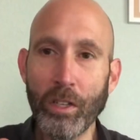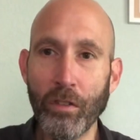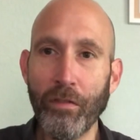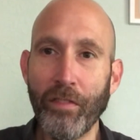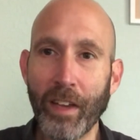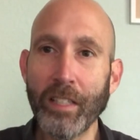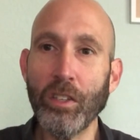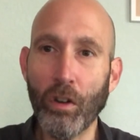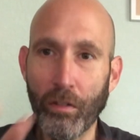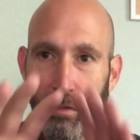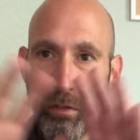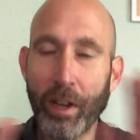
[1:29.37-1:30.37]
you fix it
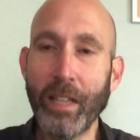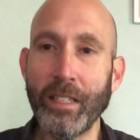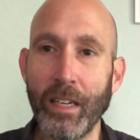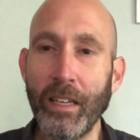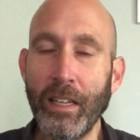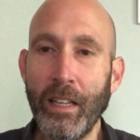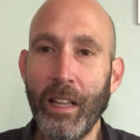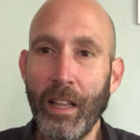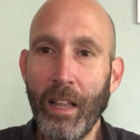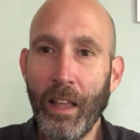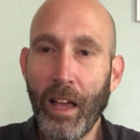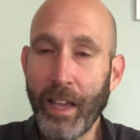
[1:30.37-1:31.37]
or freeze it,
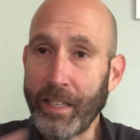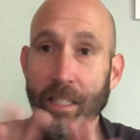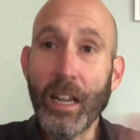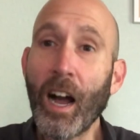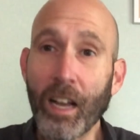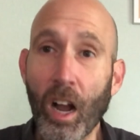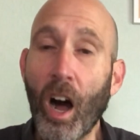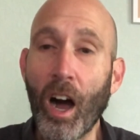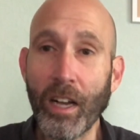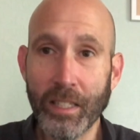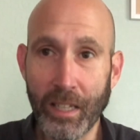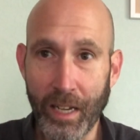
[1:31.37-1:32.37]
it's not going to
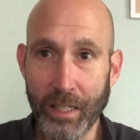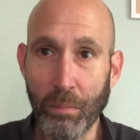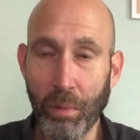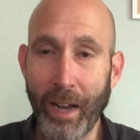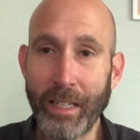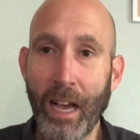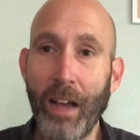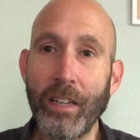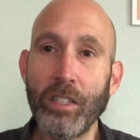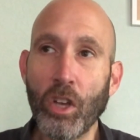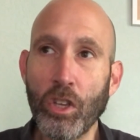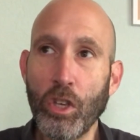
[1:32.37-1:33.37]
oxidize and break down.
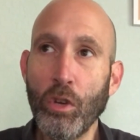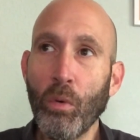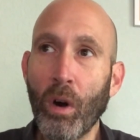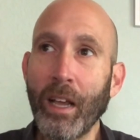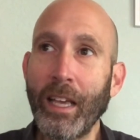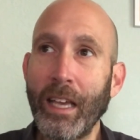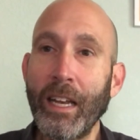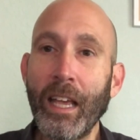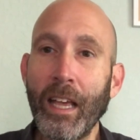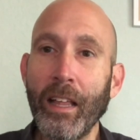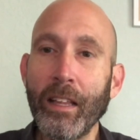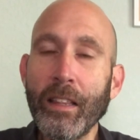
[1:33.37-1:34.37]
And so you are
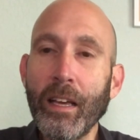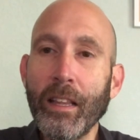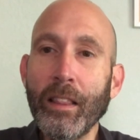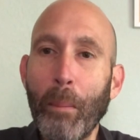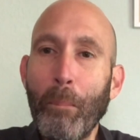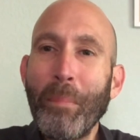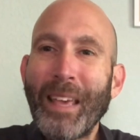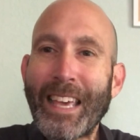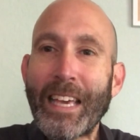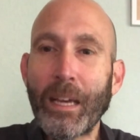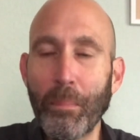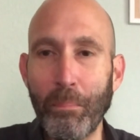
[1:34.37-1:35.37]
getting the
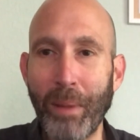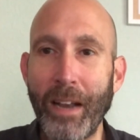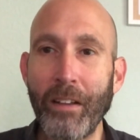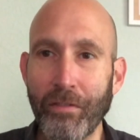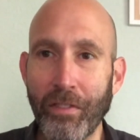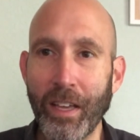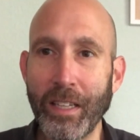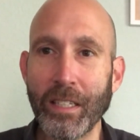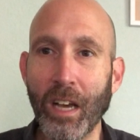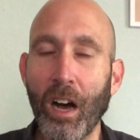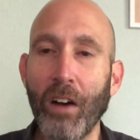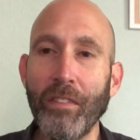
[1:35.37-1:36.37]
peak benefit
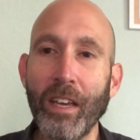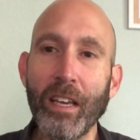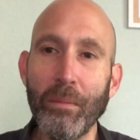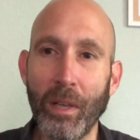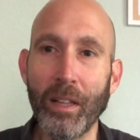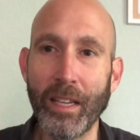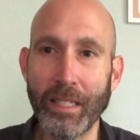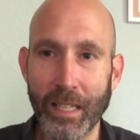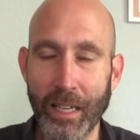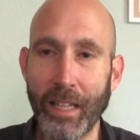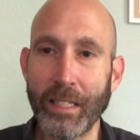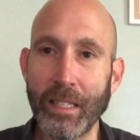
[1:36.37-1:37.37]
of the Camellia
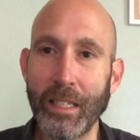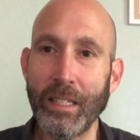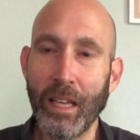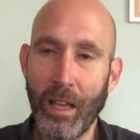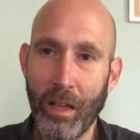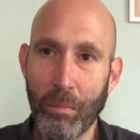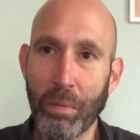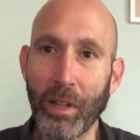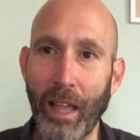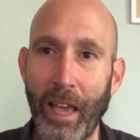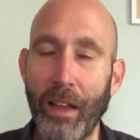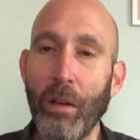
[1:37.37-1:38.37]
sinensis
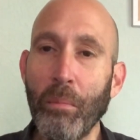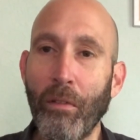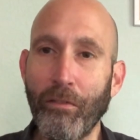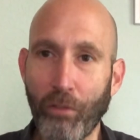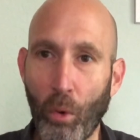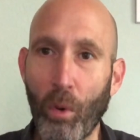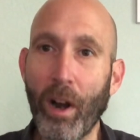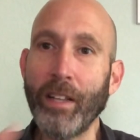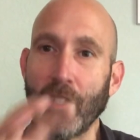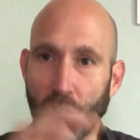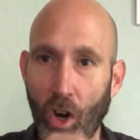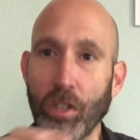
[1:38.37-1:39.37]
plant before it
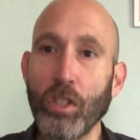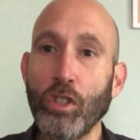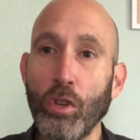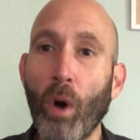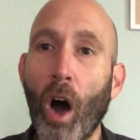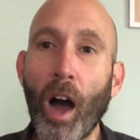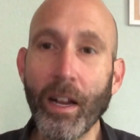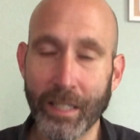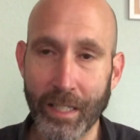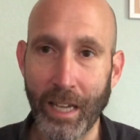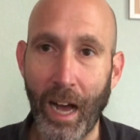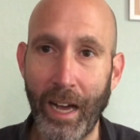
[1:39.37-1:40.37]
starts to
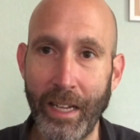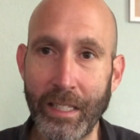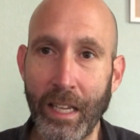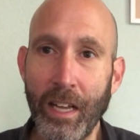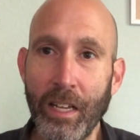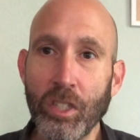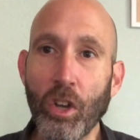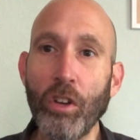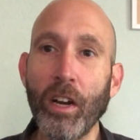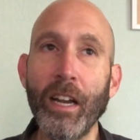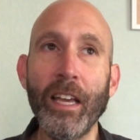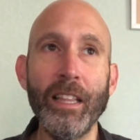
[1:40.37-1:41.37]
oxidize. So
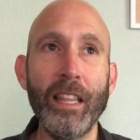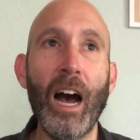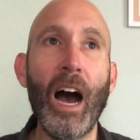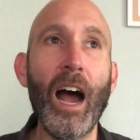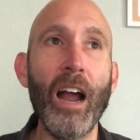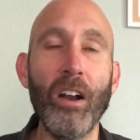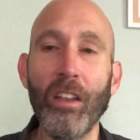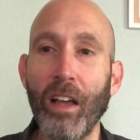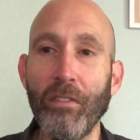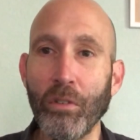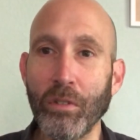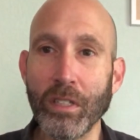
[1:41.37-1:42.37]
you're going to get the higher
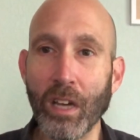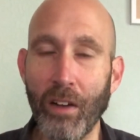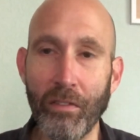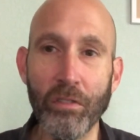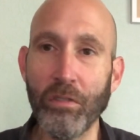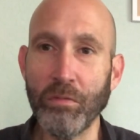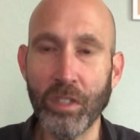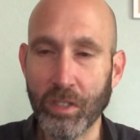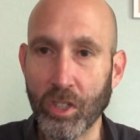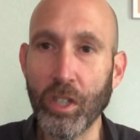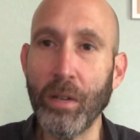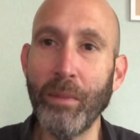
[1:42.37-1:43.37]
levels of
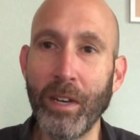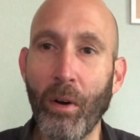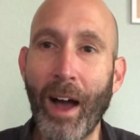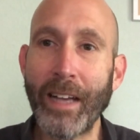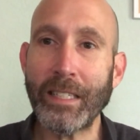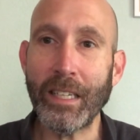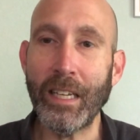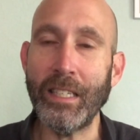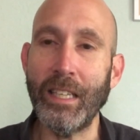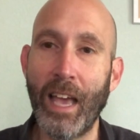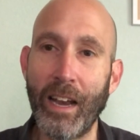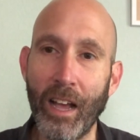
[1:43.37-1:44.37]
just good amino acids,
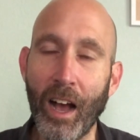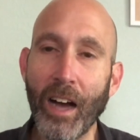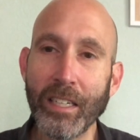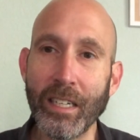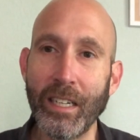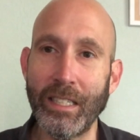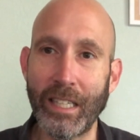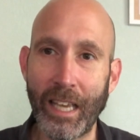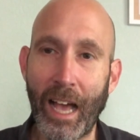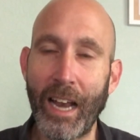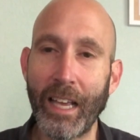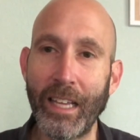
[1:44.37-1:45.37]
the antioxidants, the
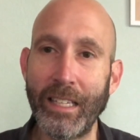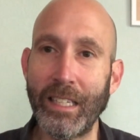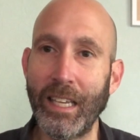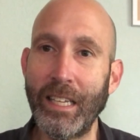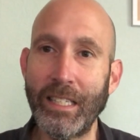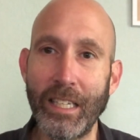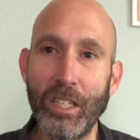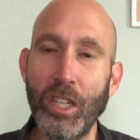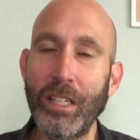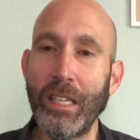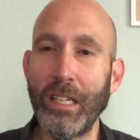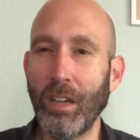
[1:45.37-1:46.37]
catechins, the
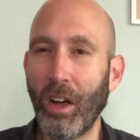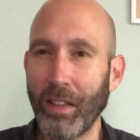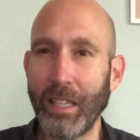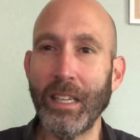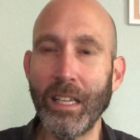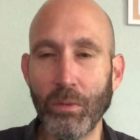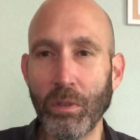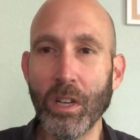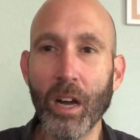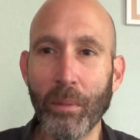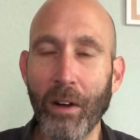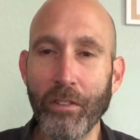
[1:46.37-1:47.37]
ECGCs, all these things we'll
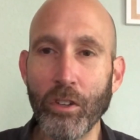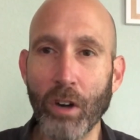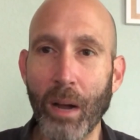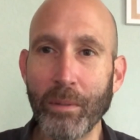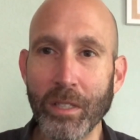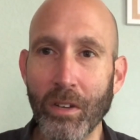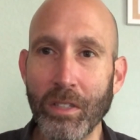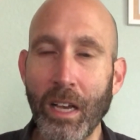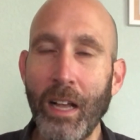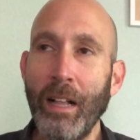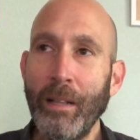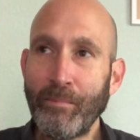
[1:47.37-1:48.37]
talk about in future episodes.
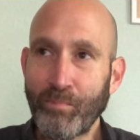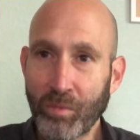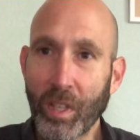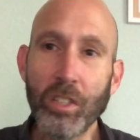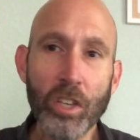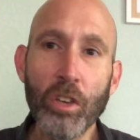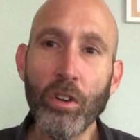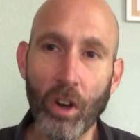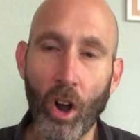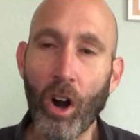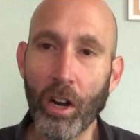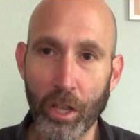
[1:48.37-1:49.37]
And so you could
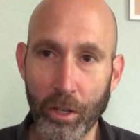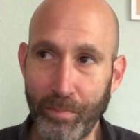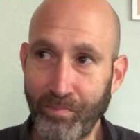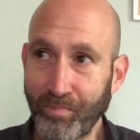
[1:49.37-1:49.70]
argue